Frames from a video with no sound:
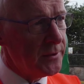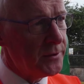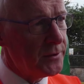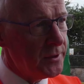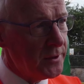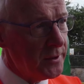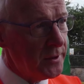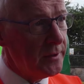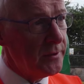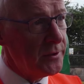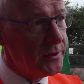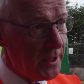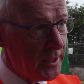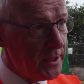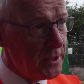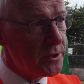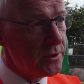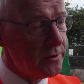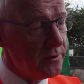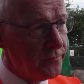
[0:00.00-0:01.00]
and to the
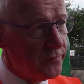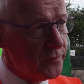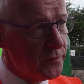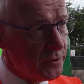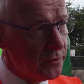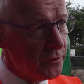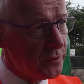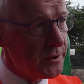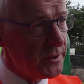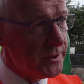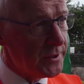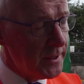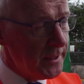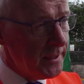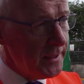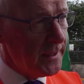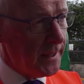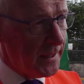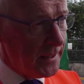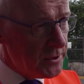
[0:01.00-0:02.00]
injection of resources
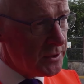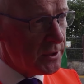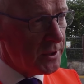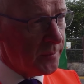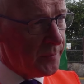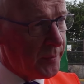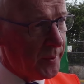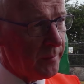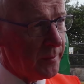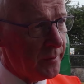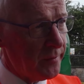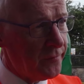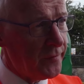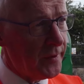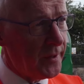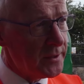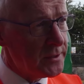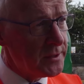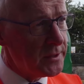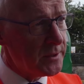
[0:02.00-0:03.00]
into our public
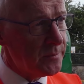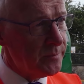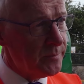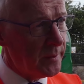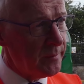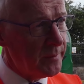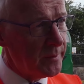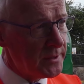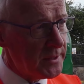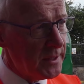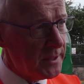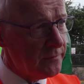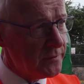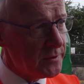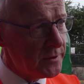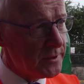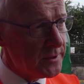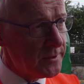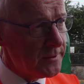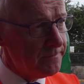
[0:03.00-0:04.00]
finances and public
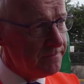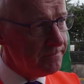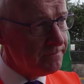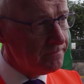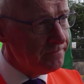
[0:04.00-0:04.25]
services.